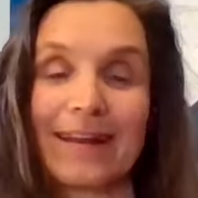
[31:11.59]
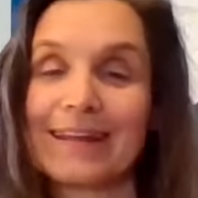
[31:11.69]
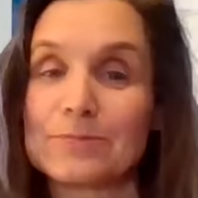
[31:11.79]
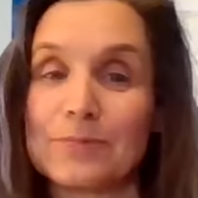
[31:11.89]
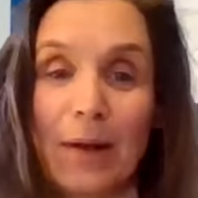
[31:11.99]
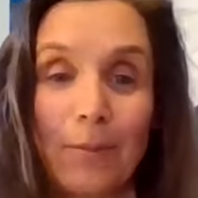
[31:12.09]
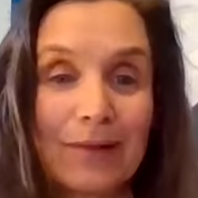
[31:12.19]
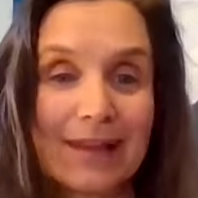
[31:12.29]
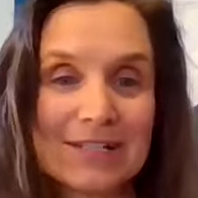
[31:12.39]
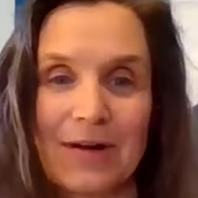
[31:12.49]
It's been a
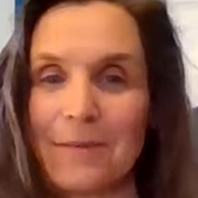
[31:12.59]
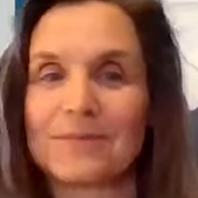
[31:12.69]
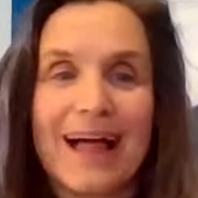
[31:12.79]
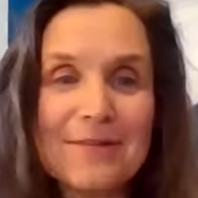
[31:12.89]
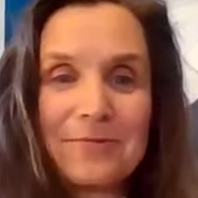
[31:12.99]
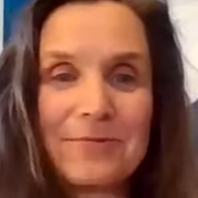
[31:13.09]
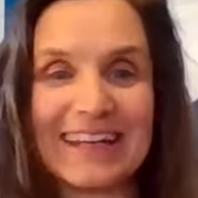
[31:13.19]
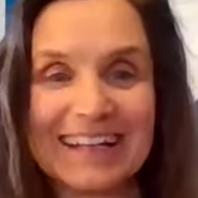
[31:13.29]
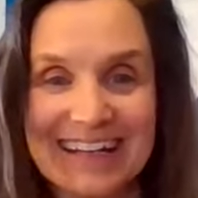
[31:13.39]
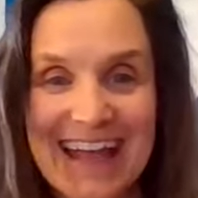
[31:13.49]
pleasure. I'm glad that we
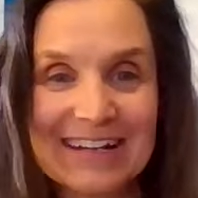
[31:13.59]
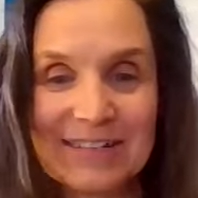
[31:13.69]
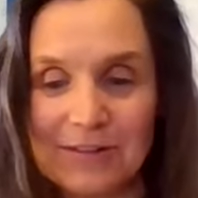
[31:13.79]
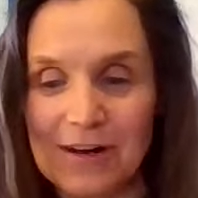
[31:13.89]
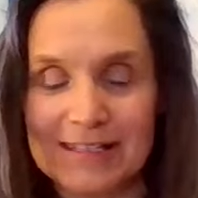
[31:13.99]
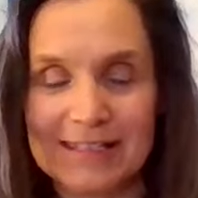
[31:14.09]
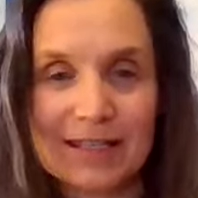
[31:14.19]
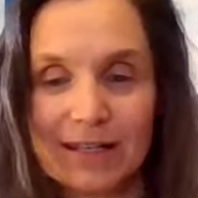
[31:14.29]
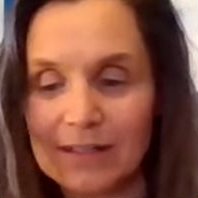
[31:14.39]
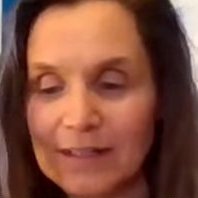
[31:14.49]
could connect across
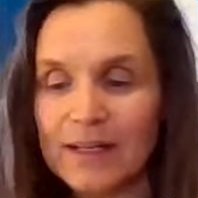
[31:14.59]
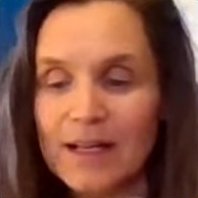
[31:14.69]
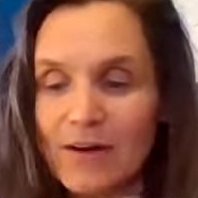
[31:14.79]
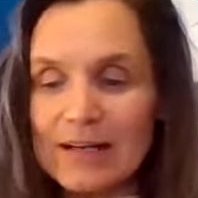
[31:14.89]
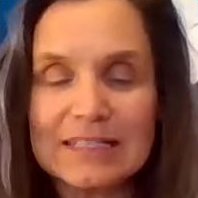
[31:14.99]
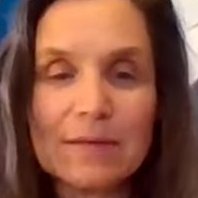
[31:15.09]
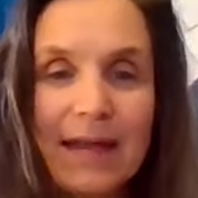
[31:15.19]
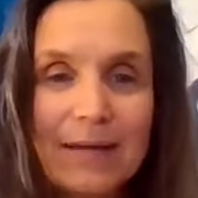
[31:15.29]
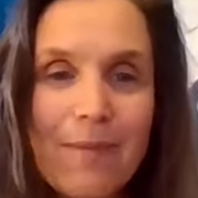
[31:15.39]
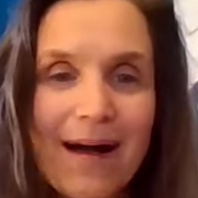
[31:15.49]
the
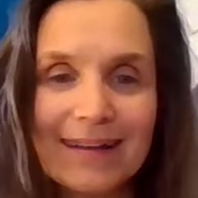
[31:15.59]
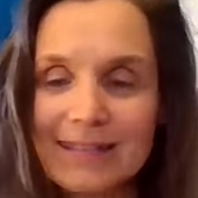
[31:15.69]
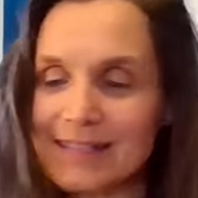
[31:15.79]
many miles.